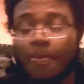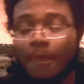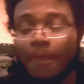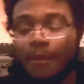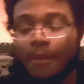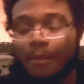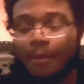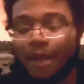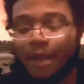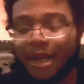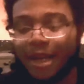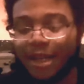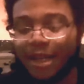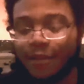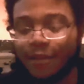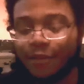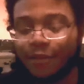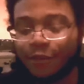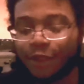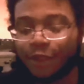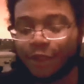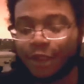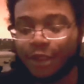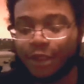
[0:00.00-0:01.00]
But
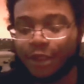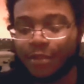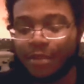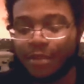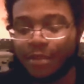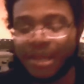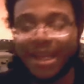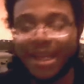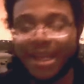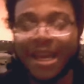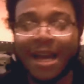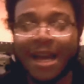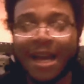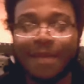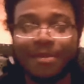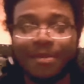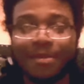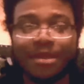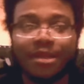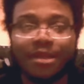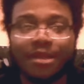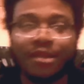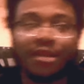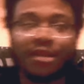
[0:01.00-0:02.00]
for your
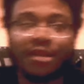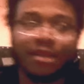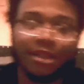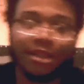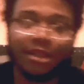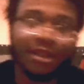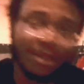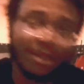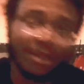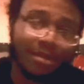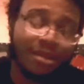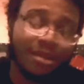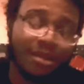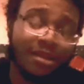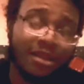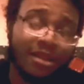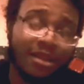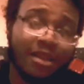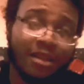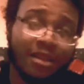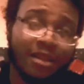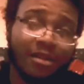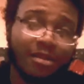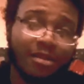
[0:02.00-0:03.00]
mid-caps, you're going
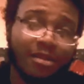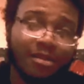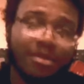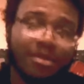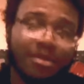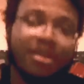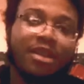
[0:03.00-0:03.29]
to,